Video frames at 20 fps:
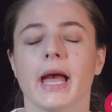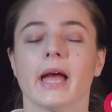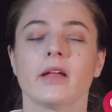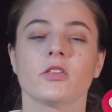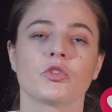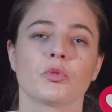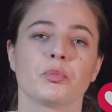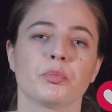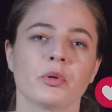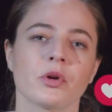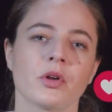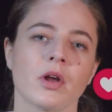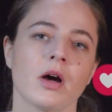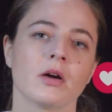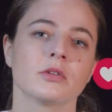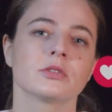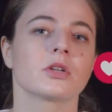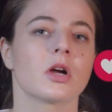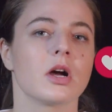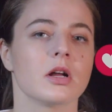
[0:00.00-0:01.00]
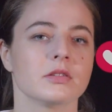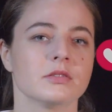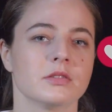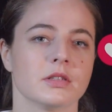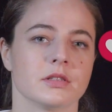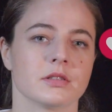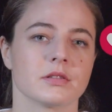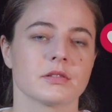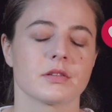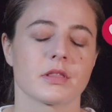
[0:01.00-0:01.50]
and to put out
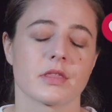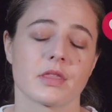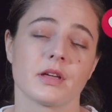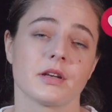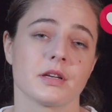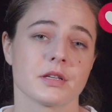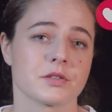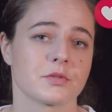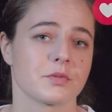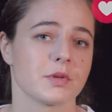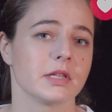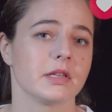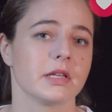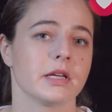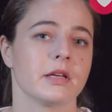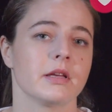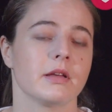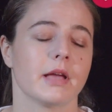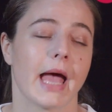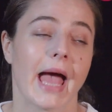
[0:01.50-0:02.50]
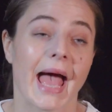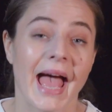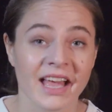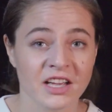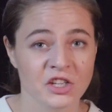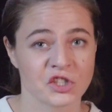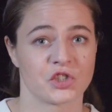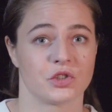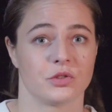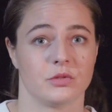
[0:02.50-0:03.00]
content that is really
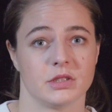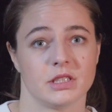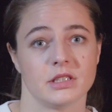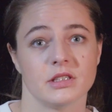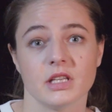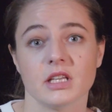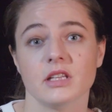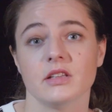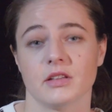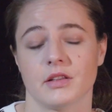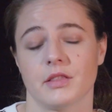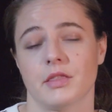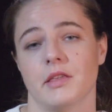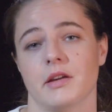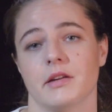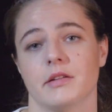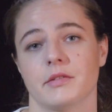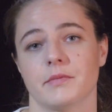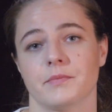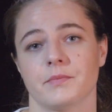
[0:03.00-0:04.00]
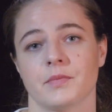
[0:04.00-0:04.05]
actually needed there.